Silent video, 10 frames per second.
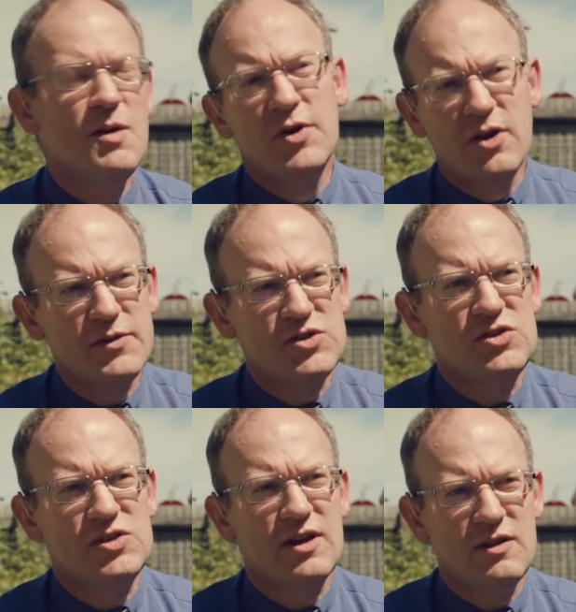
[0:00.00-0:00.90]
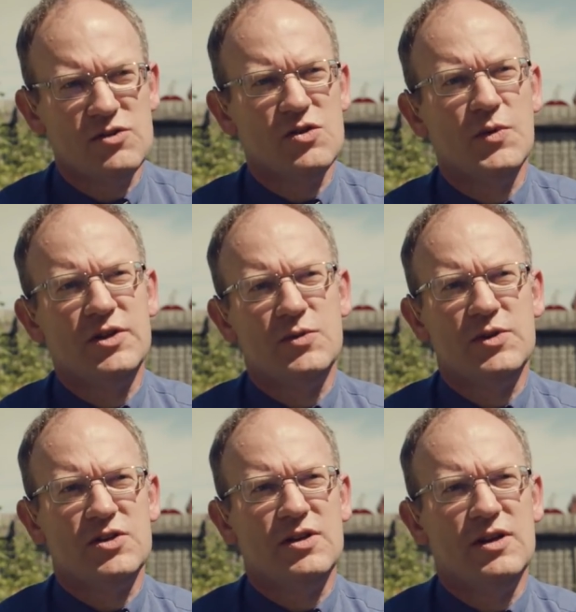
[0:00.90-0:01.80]
But obviously second, there's the one to
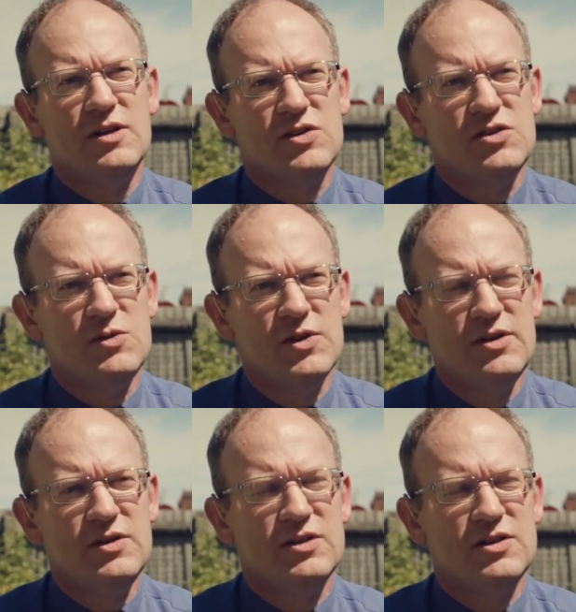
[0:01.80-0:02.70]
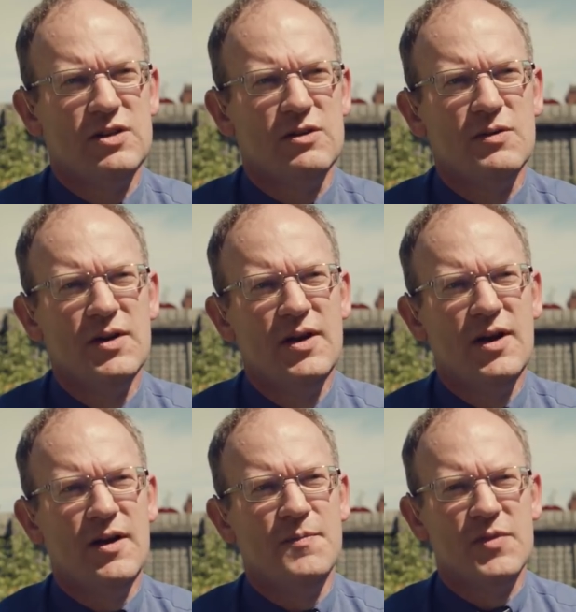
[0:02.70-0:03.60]
which in a sense you alluded to,
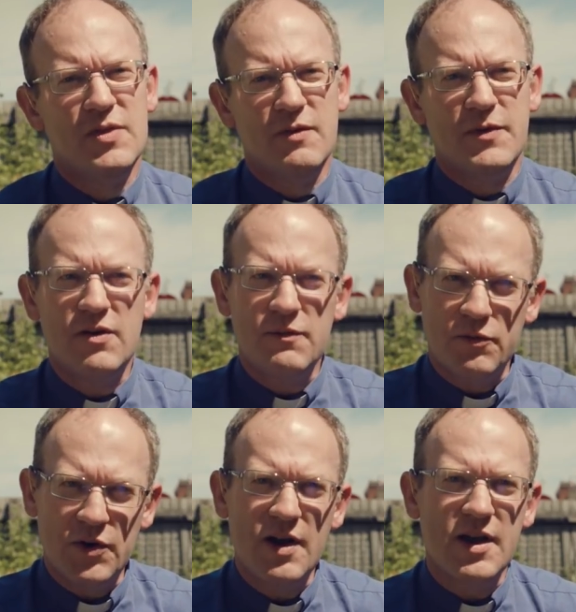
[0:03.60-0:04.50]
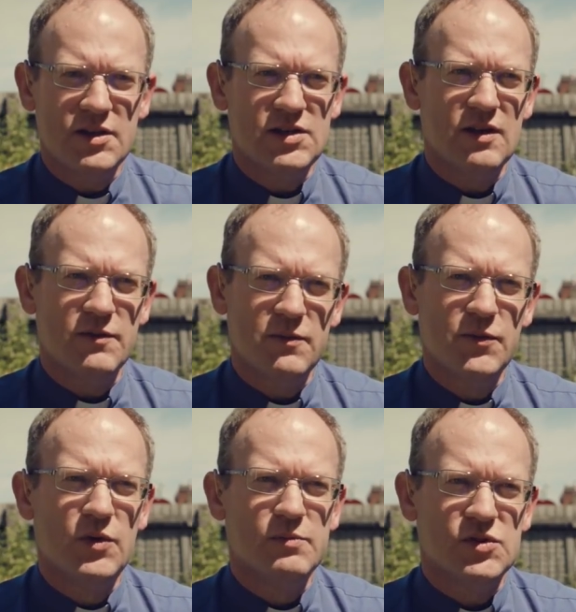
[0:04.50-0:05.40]
the very variety of the
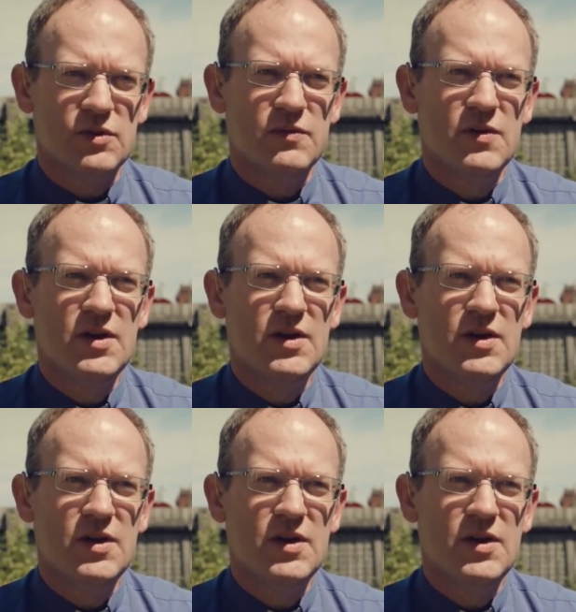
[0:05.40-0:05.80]
forms of